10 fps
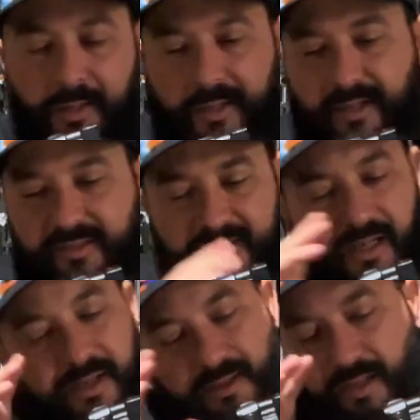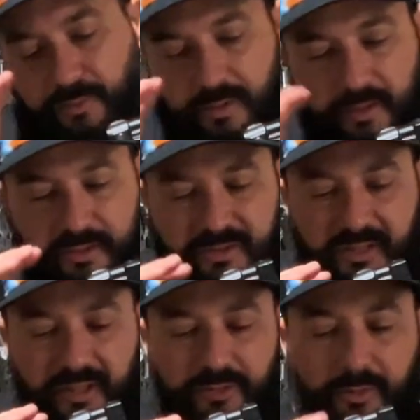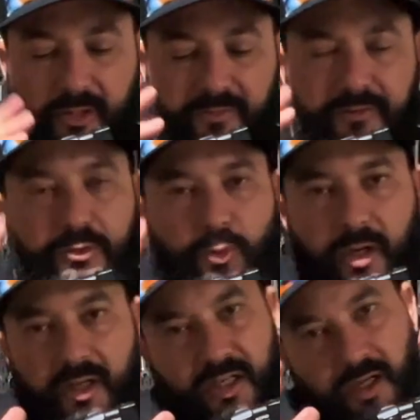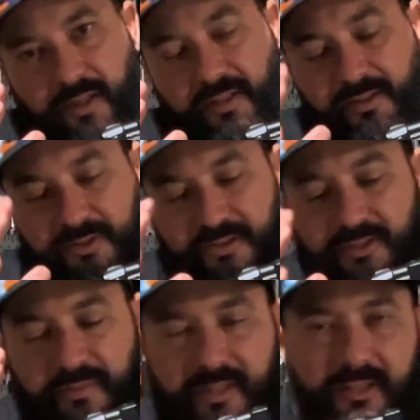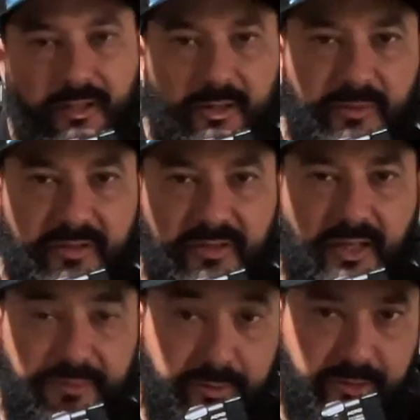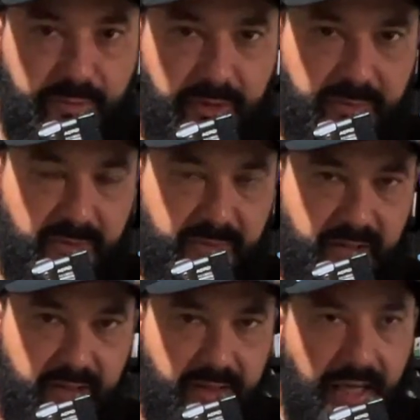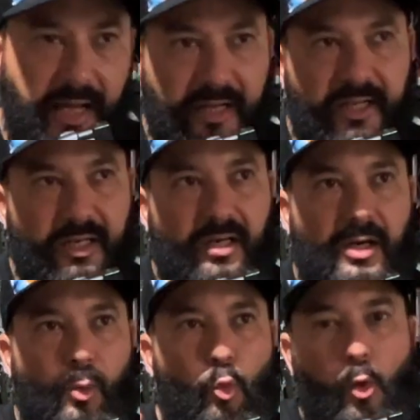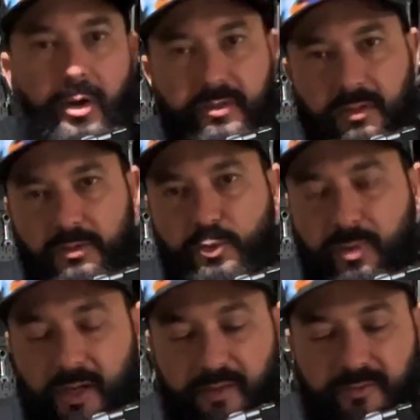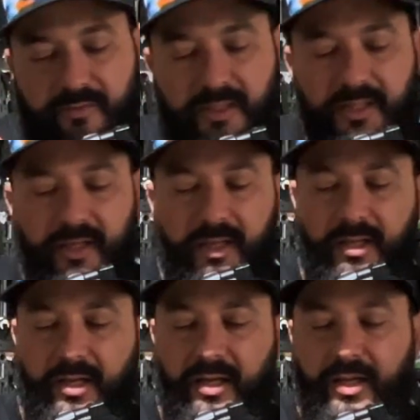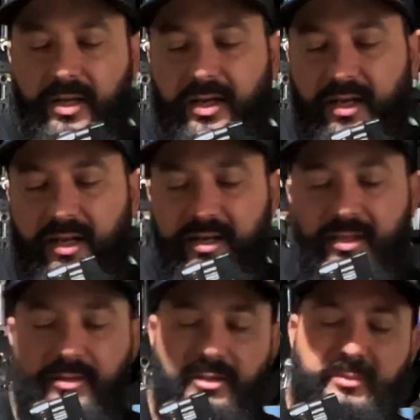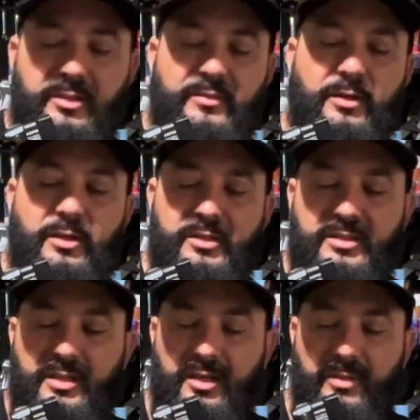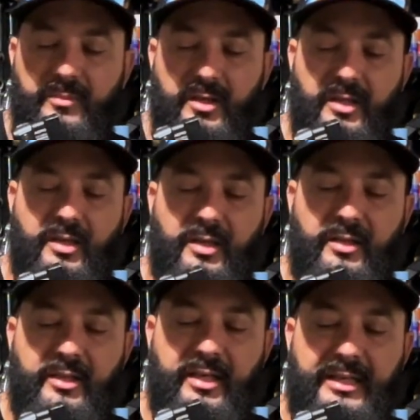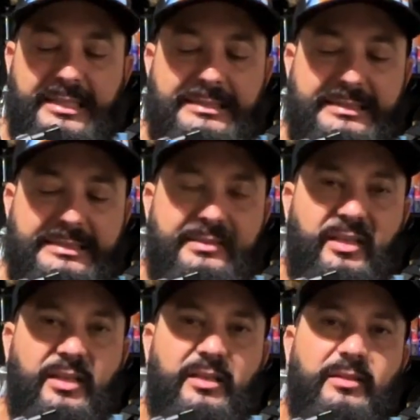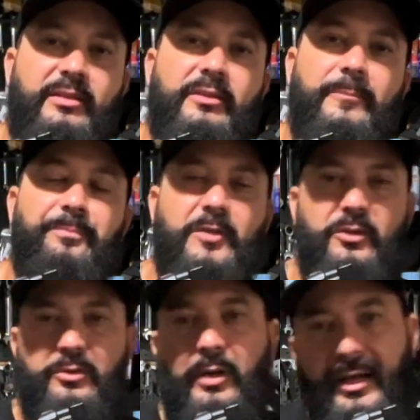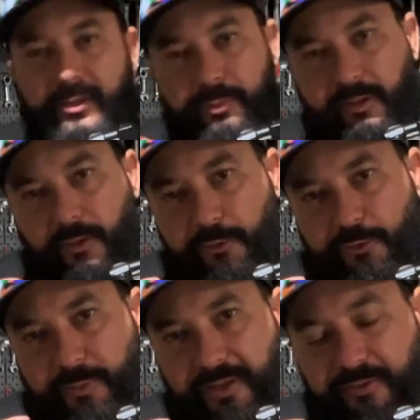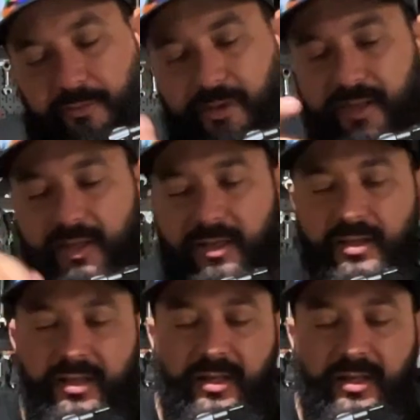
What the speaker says: It's kind of like one of those things where if you want to cut it just to make it a little bit softer, just be prepared. I cut one loop off of it and I had a little bit of a hard time getting it to stick in here. So I had to put a little spacer back in.